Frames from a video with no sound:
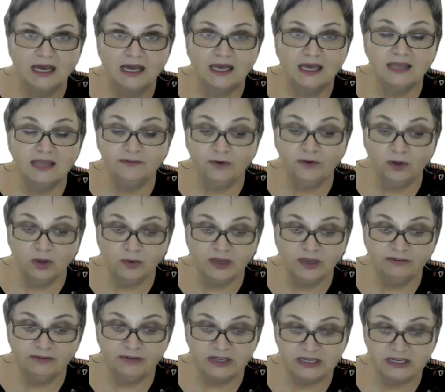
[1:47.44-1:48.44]
In the
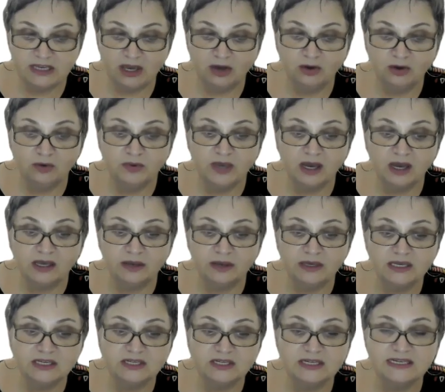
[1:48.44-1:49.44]
following video, we are
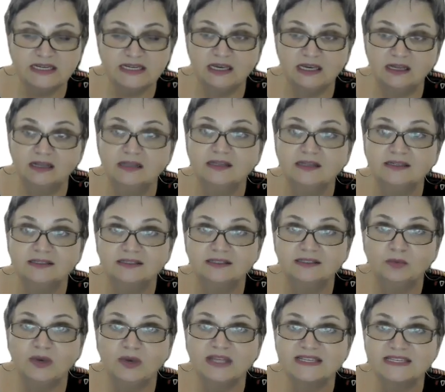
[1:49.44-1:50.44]
going to deal
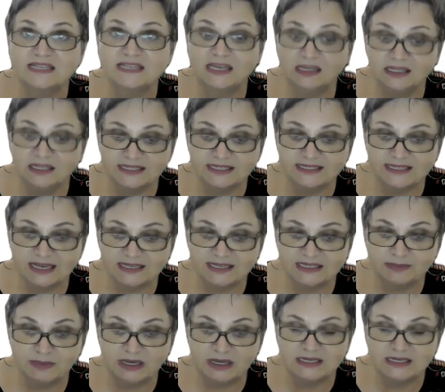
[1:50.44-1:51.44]
with skills
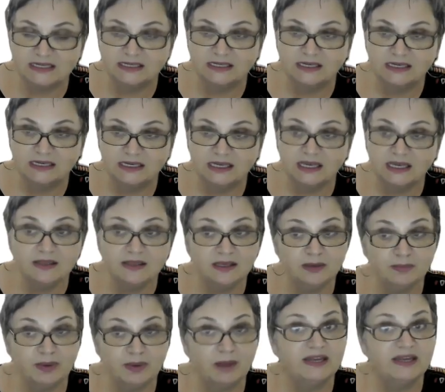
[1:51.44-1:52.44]
assessment in the
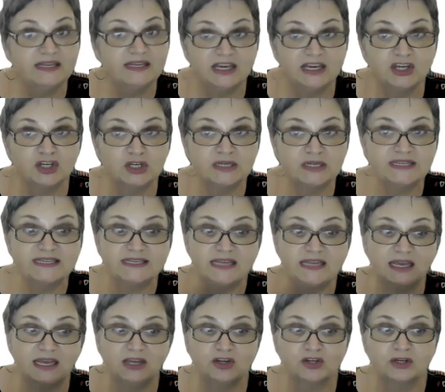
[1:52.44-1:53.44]
implementation
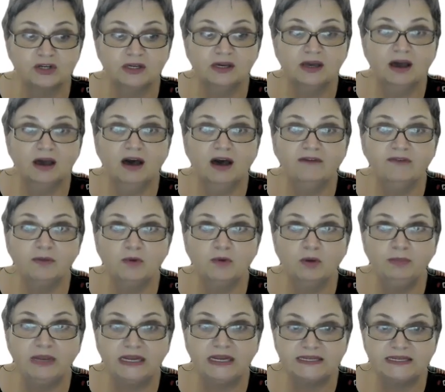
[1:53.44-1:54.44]
stage of a
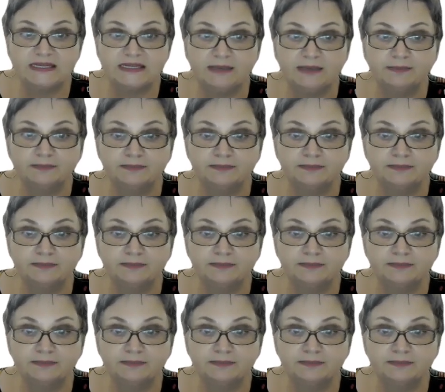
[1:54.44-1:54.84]
mobility.